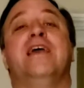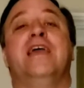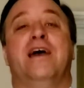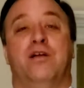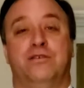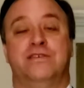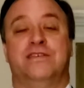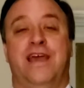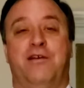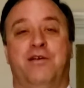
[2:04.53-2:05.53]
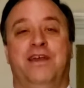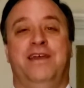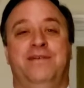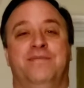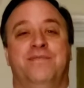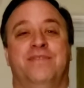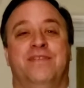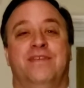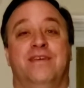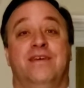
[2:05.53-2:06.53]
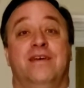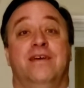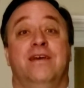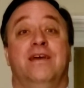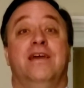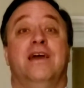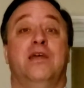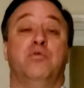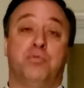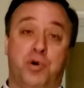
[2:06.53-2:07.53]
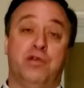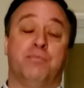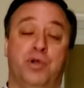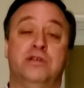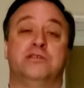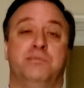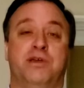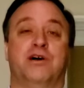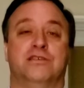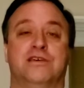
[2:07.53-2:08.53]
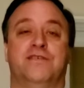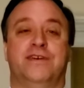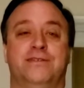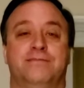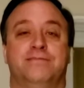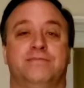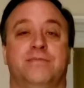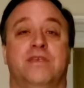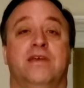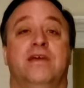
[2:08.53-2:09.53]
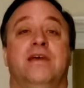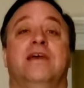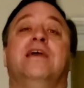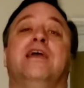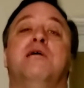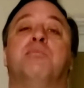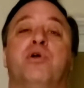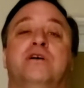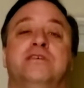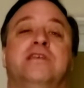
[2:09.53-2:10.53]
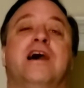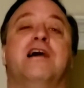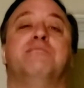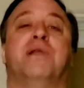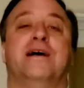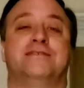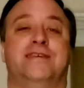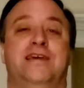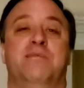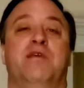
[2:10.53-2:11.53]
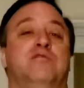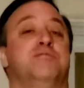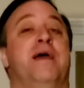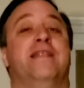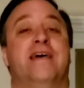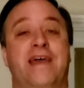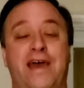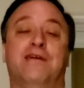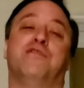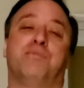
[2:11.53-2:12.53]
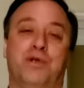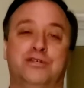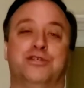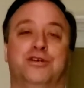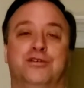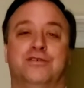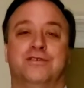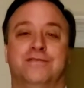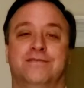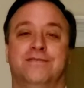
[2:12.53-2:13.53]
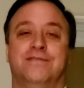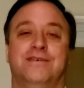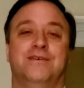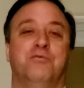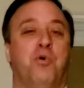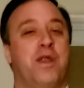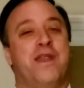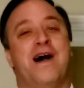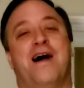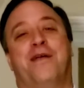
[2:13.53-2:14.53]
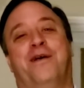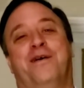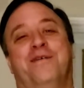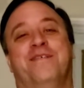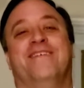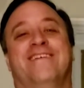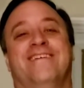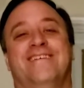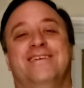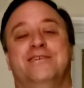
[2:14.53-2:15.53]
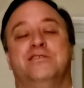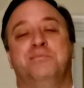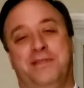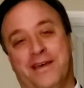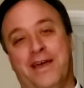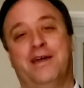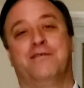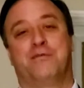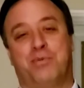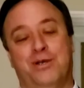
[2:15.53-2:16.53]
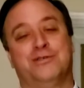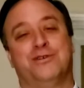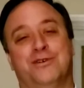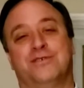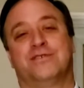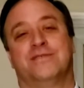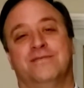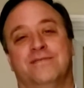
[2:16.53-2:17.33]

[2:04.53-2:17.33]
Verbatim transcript: He held his integrity, and he was put in prison because of it. In prison, God blessed him, and he was made the head of the prisoners. What an honor to be the head of the prisoners.